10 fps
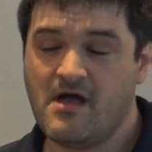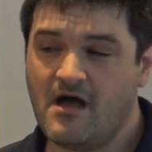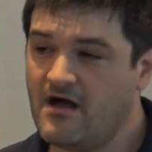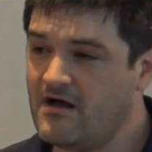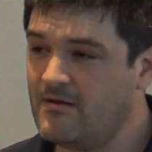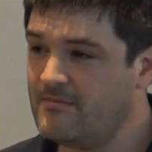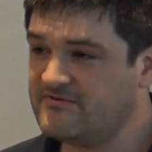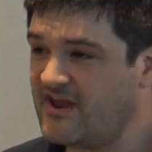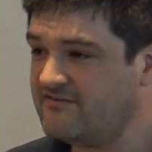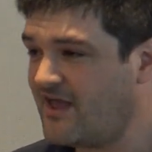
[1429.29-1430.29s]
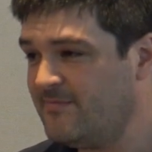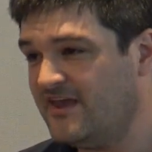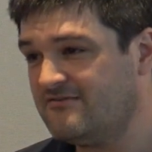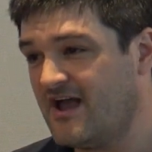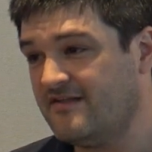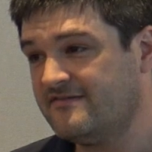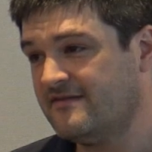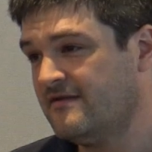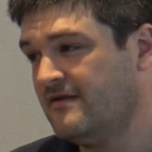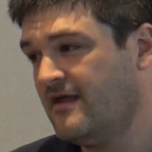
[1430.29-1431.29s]
changed the IP address,
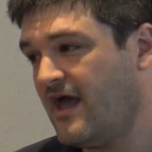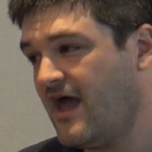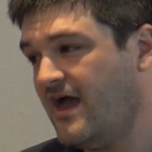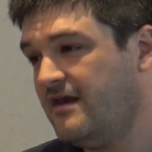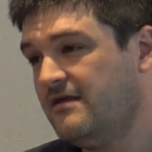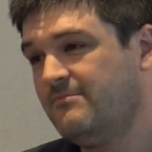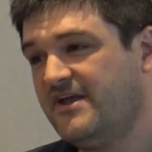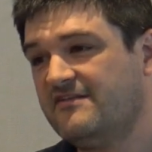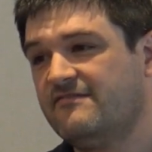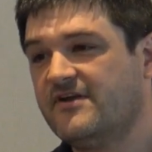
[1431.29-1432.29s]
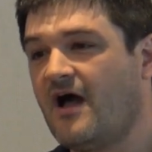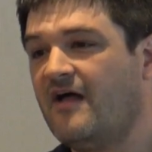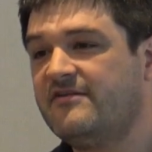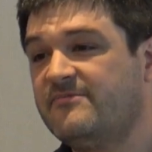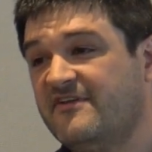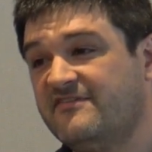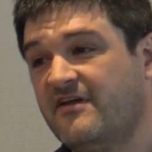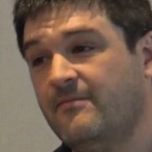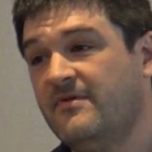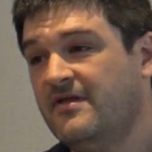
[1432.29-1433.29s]
and because of the gossip
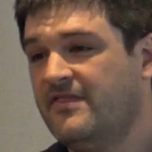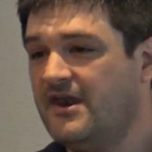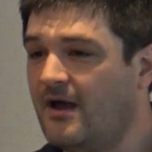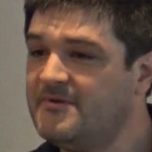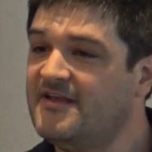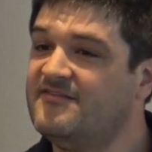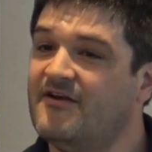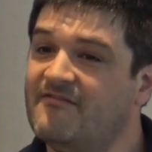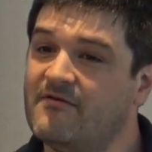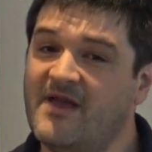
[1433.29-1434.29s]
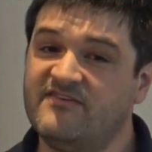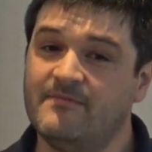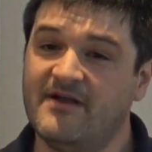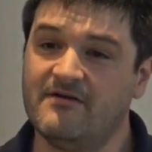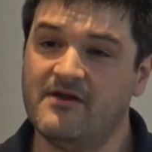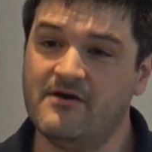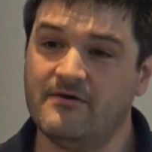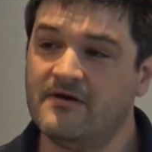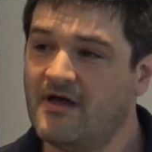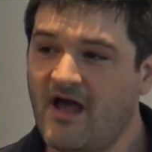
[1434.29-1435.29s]
system that updates your information about your
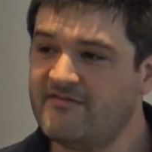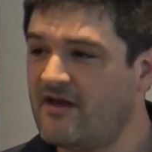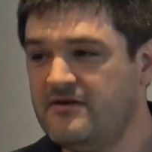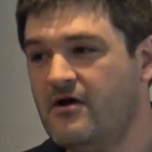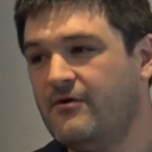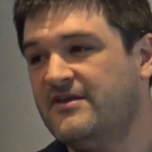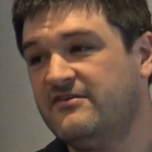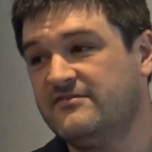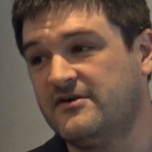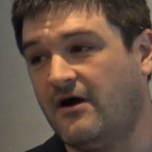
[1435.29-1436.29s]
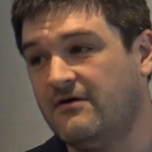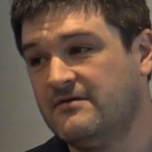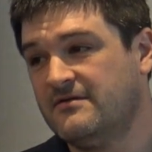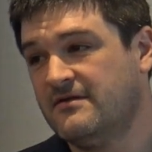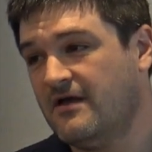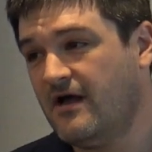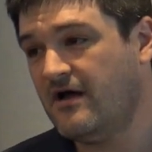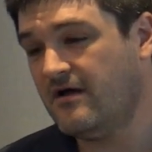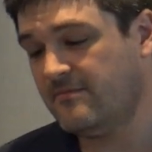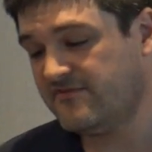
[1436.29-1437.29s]
node, I saw no issues at all.
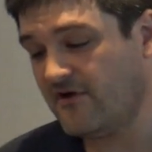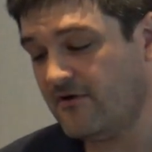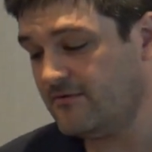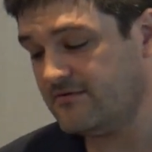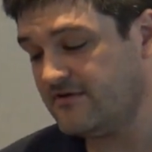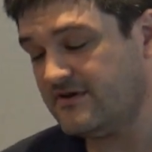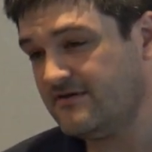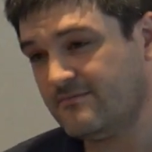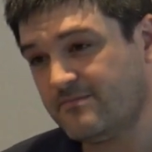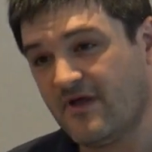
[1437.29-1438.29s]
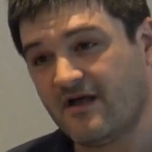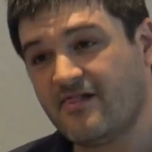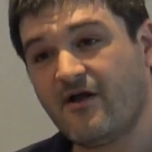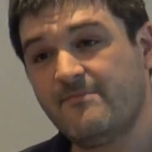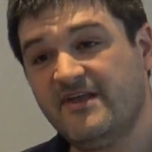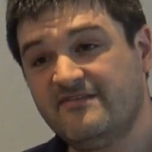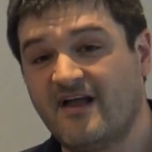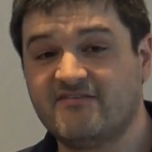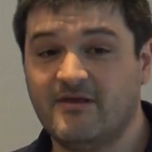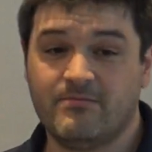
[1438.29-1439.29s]
So a clear IP is
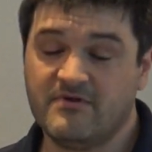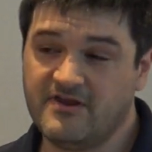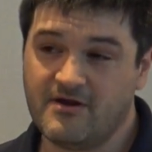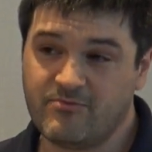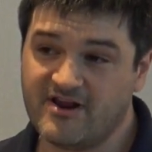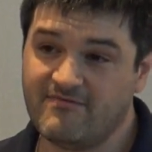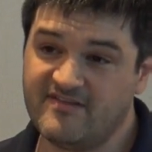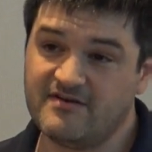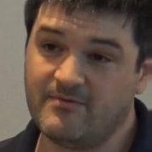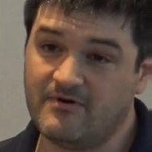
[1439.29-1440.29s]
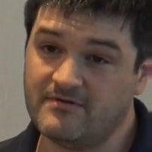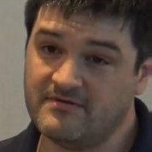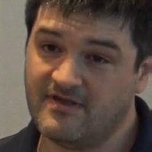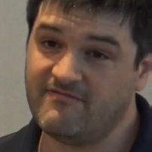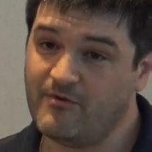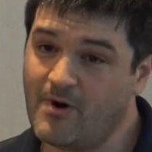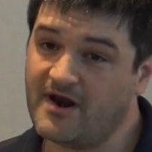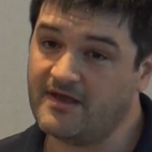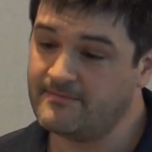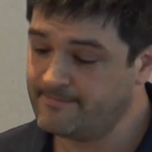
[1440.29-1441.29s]
actually pretty reasonable if you want it.